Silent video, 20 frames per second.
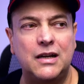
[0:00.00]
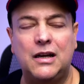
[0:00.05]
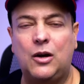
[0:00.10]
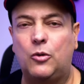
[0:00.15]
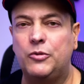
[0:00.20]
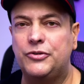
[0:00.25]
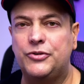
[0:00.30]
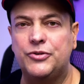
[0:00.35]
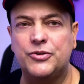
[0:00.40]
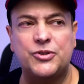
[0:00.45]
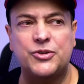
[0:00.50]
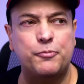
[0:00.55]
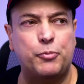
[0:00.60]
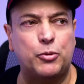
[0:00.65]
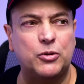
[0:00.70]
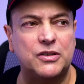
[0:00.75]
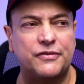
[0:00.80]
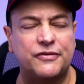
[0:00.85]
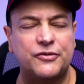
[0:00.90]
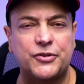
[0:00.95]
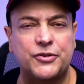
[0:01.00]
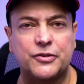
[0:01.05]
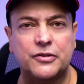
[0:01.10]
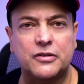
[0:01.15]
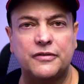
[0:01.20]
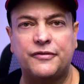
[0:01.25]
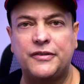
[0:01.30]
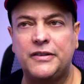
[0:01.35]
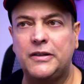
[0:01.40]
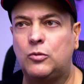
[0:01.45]
I want to do sports
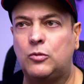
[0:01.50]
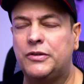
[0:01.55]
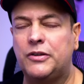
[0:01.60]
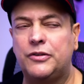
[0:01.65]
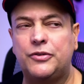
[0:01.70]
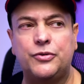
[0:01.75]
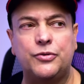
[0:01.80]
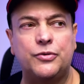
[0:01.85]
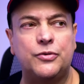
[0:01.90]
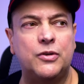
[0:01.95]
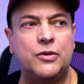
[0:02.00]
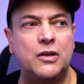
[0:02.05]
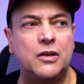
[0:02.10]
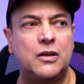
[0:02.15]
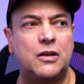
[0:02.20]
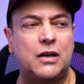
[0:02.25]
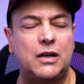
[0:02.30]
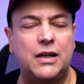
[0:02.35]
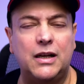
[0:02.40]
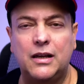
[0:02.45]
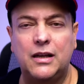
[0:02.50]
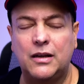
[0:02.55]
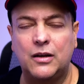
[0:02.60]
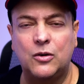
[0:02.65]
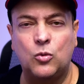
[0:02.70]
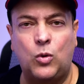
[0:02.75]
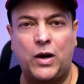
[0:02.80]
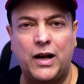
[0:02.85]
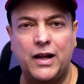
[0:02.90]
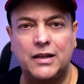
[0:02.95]
photography, I want to
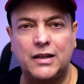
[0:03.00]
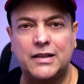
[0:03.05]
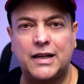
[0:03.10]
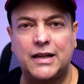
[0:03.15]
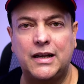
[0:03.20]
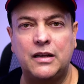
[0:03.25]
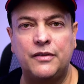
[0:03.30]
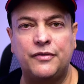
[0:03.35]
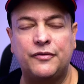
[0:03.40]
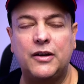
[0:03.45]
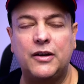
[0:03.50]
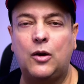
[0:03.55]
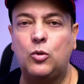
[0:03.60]
do wildlife,